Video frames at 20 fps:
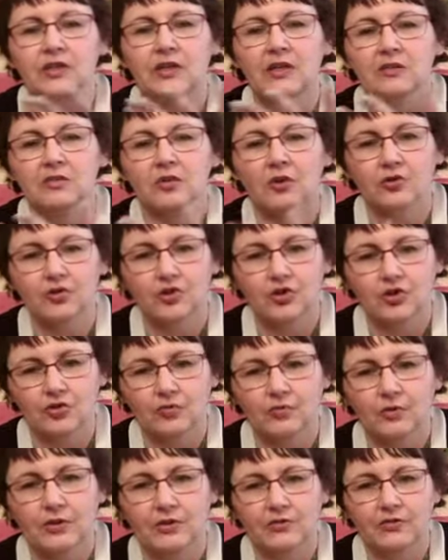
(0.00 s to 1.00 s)
and not sure
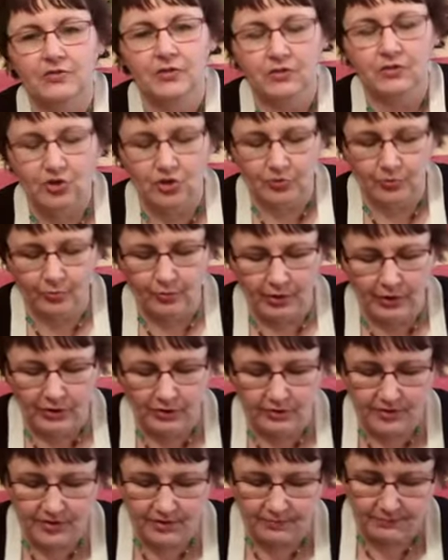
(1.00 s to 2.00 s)
what the future
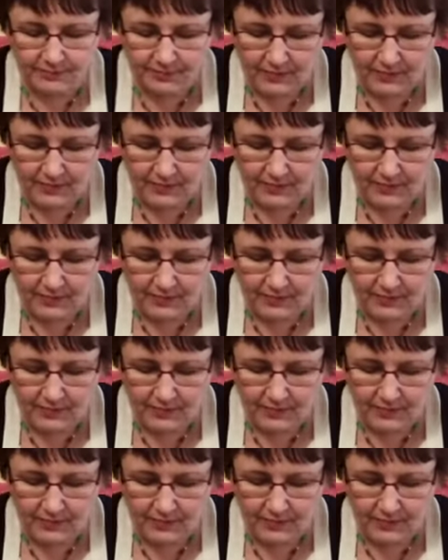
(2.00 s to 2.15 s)
brings.